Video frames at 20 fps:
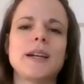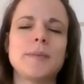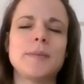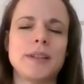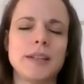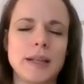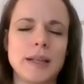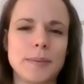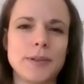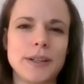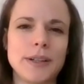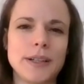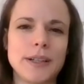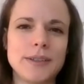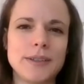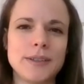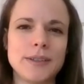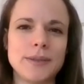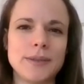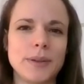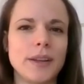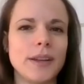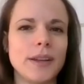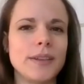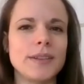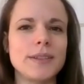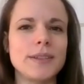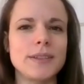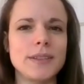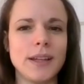GAP collaborates with
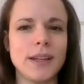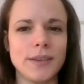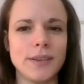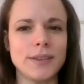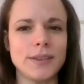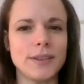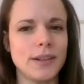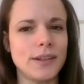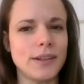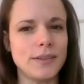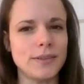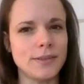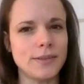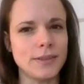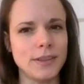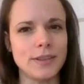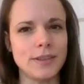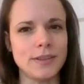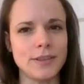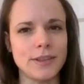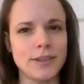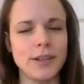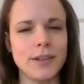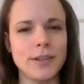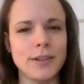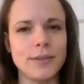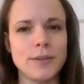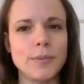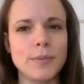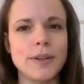others outside of
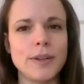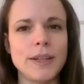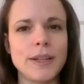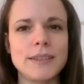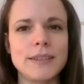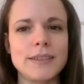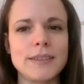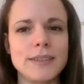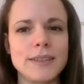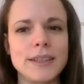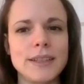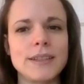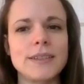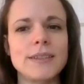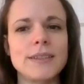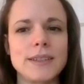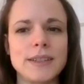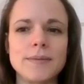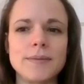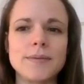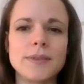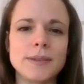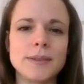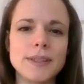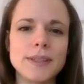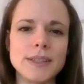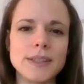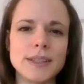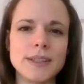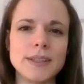Glasgow to bring in skills and
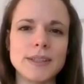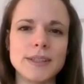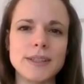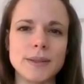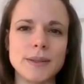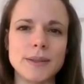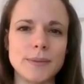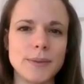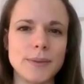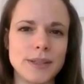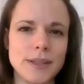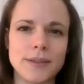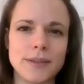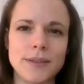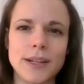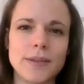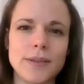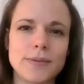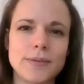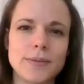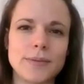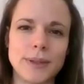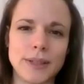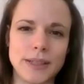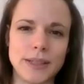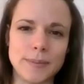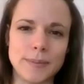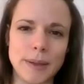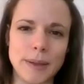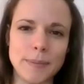influences that we don't have
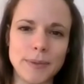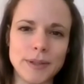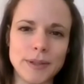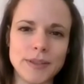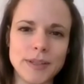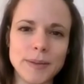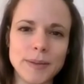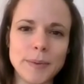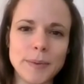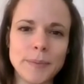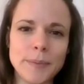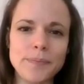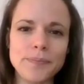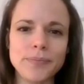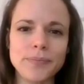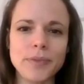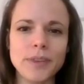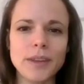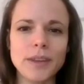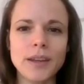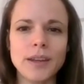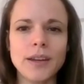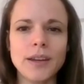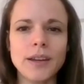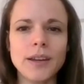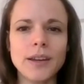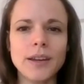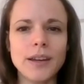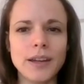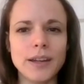within the membership.
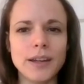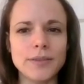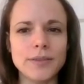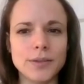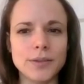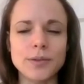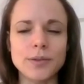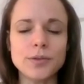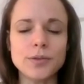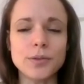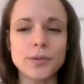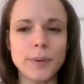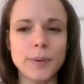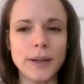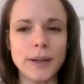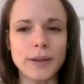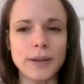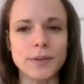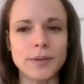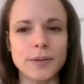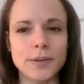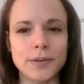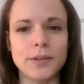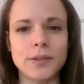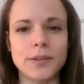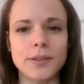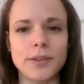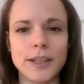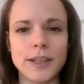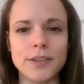If you're not sure whether or
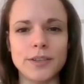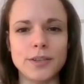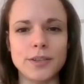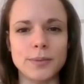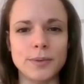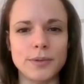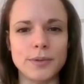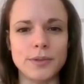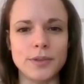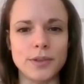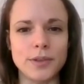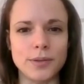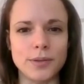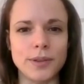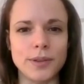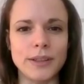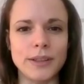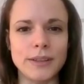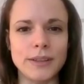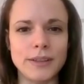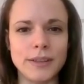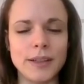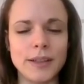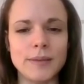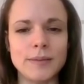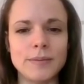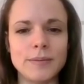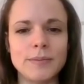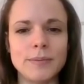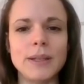not you're eligible to join,
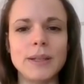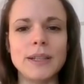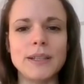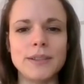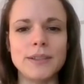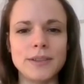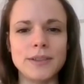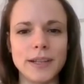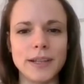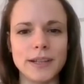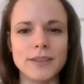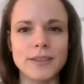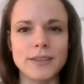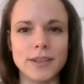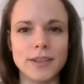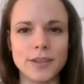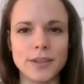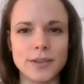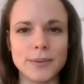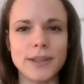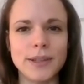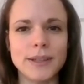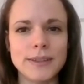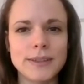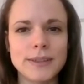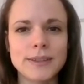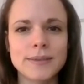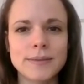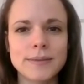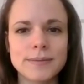then please do get in touch with
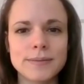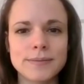us.